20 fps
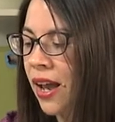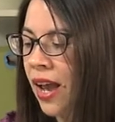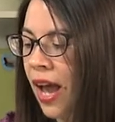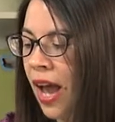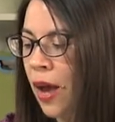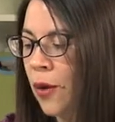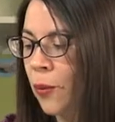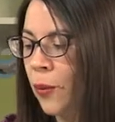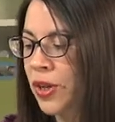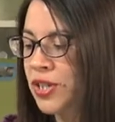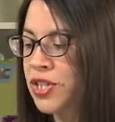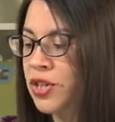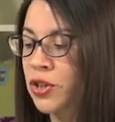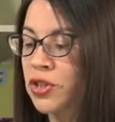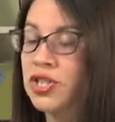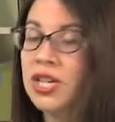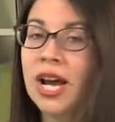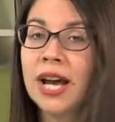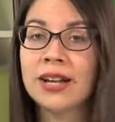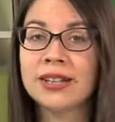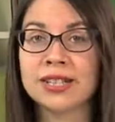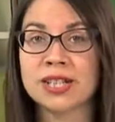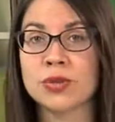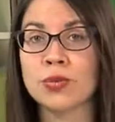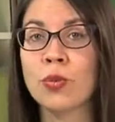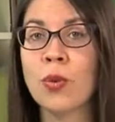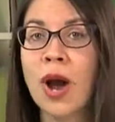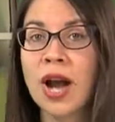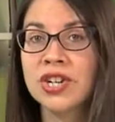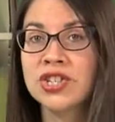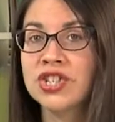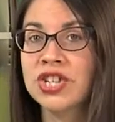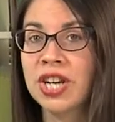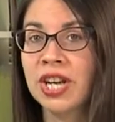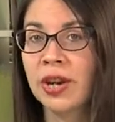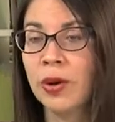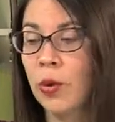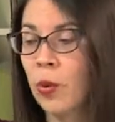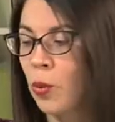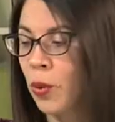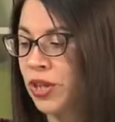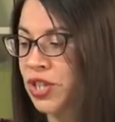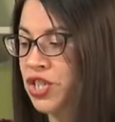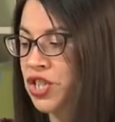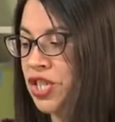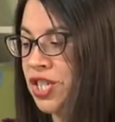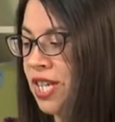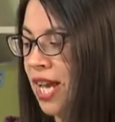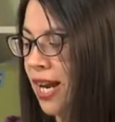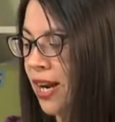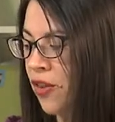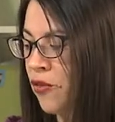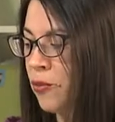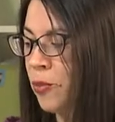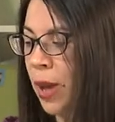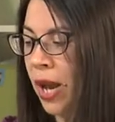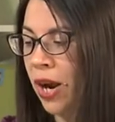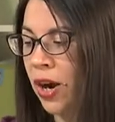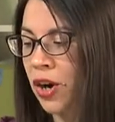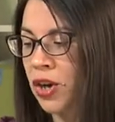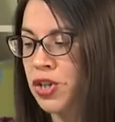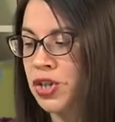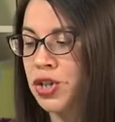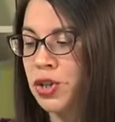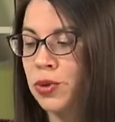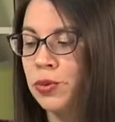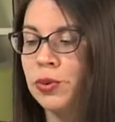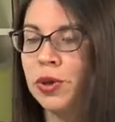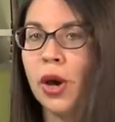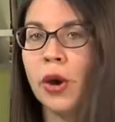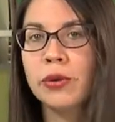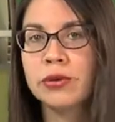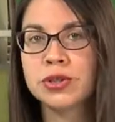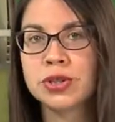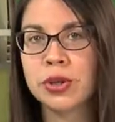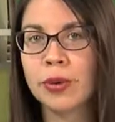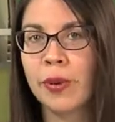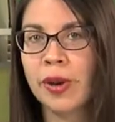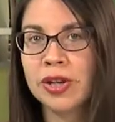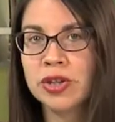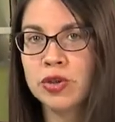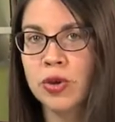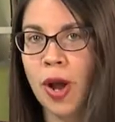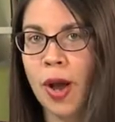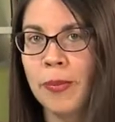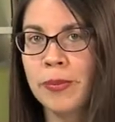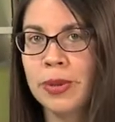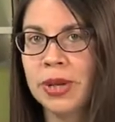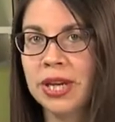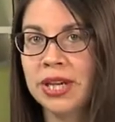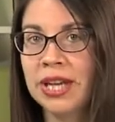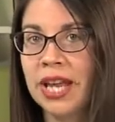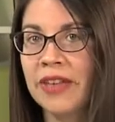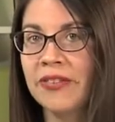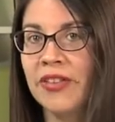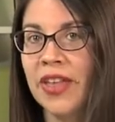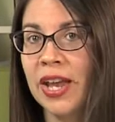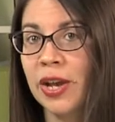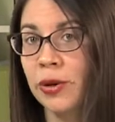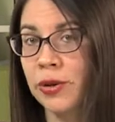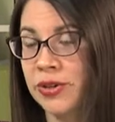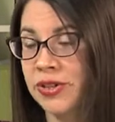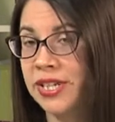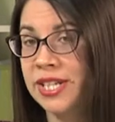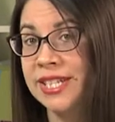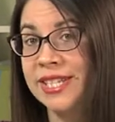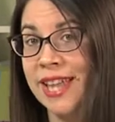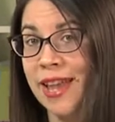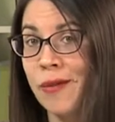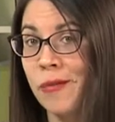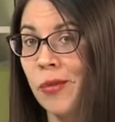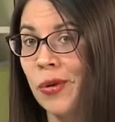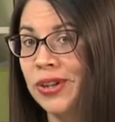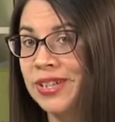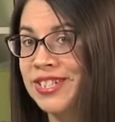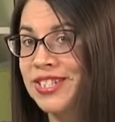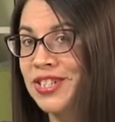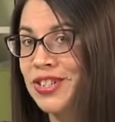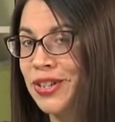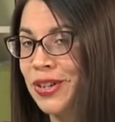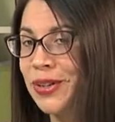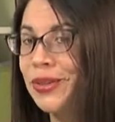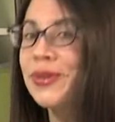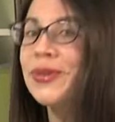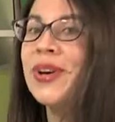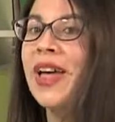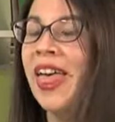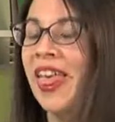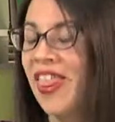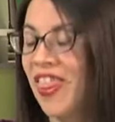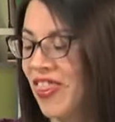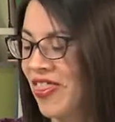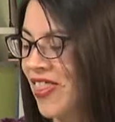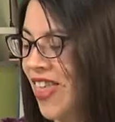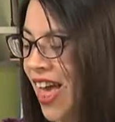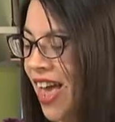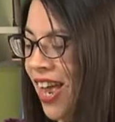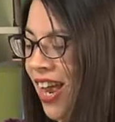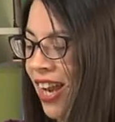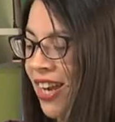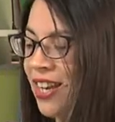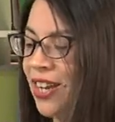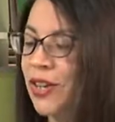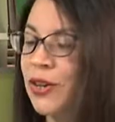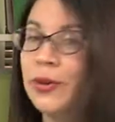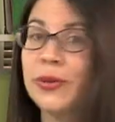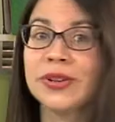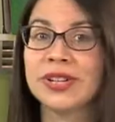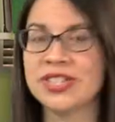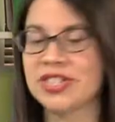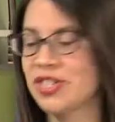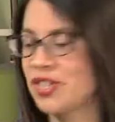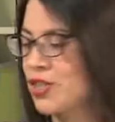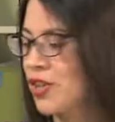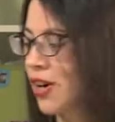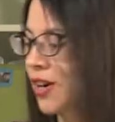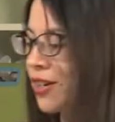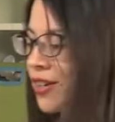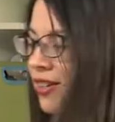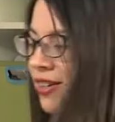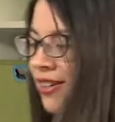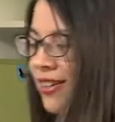And once your child is watching which set of bears you go to and drop in, and they go to the same ones too, then you can start